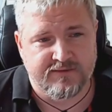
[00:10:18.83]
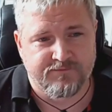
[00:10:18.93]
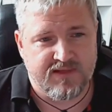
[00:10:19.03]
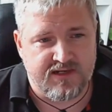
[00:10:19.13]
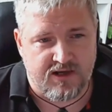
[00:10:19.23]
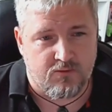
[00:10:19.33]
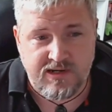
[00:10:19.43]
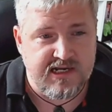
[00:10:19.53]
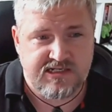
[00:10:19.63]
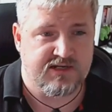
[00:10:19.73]
you know we
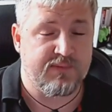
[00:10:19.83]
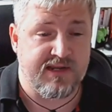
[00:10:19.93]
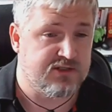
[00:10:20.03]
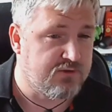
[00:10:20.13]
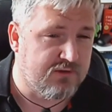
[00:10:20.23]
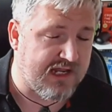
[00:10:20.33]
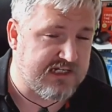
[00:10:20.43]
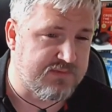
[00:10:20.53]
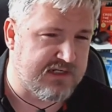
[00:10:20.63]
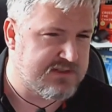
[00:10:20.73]
need to be tool
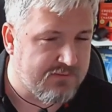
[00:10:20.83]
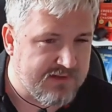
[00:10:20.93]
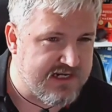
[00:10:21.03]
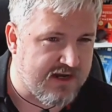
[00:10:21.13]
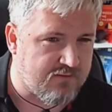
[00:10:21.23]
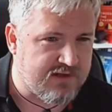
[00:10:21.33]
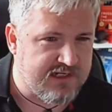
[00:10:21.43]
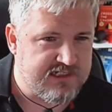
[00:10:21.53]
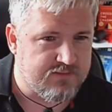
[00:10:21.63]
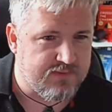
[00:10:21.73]
experts when we don't we
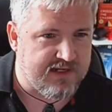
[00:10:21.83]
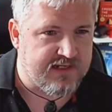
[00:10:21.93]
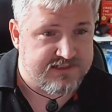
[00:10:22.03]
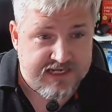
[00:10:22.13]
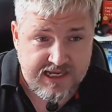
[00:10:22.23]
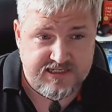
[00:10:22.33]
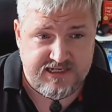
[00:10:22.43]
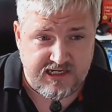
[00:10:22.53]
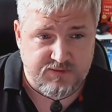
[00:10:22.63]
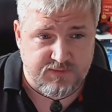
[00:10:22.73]
need to be
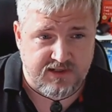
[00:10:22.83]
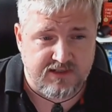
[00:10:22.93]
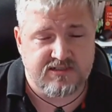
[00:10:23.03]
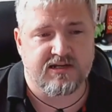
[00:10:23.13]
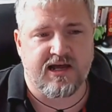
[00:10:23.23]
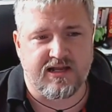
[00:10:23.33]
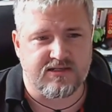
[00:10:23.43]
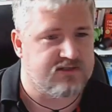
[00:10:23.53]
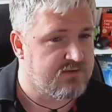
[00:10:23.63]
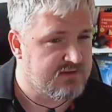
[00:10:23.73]
test experts
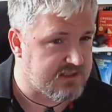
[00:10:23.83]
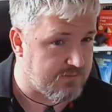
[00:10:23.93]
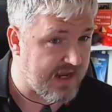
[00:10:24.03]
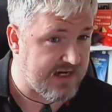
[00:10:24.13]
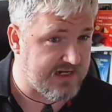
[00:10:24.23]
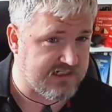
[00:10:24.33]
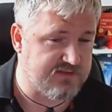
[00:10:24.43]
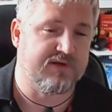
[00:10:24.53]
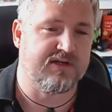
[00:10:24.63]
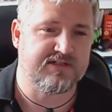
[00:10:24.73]
and domain
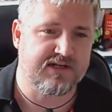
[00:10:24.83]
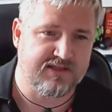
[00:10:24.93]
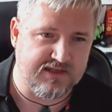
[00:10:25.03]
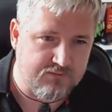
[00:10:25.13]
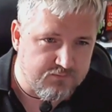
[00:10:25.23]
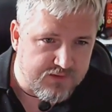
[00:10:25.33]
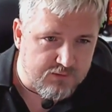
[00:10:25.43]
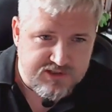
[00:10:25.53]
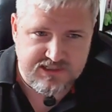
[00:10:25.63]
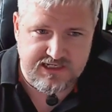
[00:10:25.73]
experts and i think
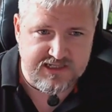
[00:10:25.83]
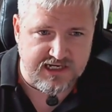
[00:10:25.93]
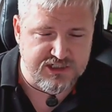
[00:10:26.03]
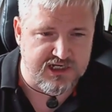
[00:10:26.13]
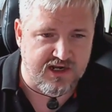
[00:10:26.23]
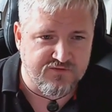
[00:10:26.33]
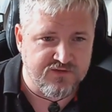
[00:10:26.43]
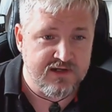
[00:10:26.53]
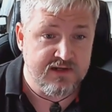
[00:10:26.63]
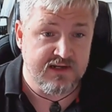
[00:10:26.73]
we'll see that
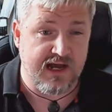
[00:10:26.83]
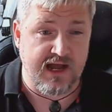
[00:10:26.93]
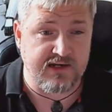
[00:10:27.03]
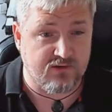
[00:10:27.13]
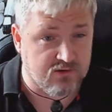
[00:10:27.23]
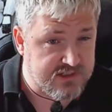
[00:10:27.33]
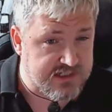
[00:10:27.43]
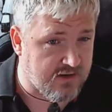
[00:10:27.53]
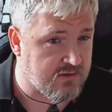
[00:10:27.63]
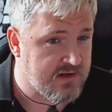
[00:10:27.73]
shift and
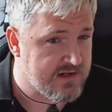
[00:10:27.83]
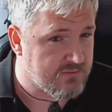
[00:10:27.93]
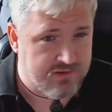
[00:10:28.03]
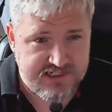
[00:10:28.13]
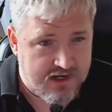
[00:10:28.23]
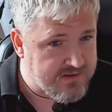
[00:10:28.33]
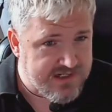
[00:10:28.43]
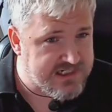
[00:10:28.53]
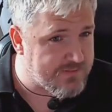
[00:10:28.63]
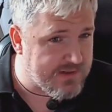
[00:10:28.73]
also we don't
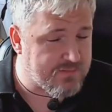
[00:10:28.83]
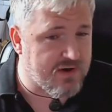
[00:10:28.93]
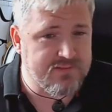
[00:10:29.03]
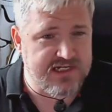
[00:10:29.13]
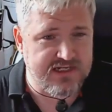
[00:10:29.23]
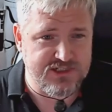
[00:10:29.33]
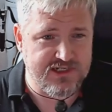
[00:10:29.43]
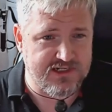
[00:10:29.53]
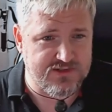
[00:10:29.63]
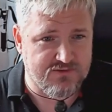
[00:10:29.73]
need to be prompt
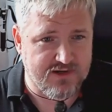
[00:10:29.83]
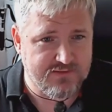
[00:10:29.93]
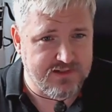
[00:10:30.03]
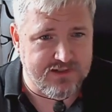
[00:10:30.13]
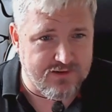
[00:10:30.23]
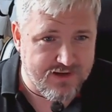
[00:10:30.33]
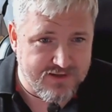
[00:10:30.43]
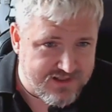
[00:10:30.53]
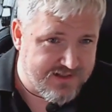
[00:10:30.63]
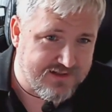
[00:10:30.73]
engineers right you know i
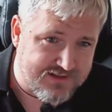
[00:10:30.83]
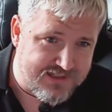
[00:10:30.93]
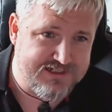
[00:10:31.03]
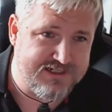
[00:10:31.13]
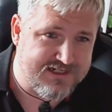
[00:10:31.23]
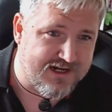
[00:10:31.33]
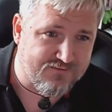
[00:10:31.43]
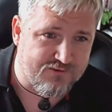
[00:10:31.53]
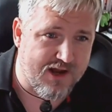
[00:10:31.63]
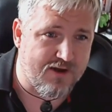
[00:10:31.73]
think this is kind
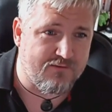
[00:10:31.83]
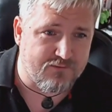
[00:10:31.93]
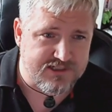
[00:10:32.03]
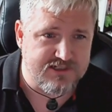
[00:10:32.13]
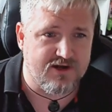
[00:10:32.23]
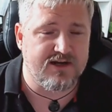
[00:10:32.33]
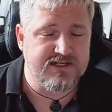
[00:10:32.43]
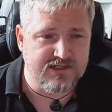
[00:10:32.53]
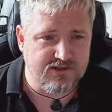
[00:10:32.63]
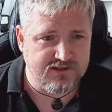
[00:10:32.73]
of where we're starting
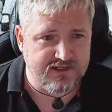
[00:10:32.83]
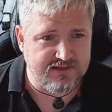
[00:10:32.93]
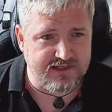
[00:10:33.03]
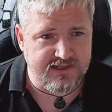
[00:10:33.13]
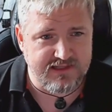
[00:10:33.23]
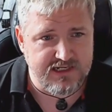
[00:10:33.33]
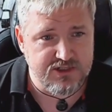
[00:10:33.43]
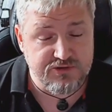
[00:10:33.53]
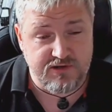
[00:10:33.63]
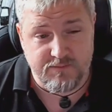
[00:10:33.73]
to look at the the
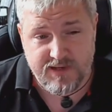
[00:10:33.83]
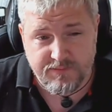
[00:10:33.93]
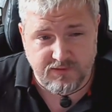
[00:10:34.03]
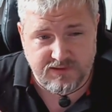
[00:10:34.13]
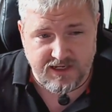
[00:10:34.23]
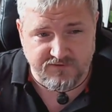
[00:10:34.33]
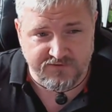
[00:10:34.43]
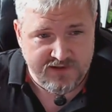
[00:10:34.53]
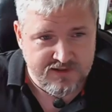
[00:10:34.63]
industry and people kind of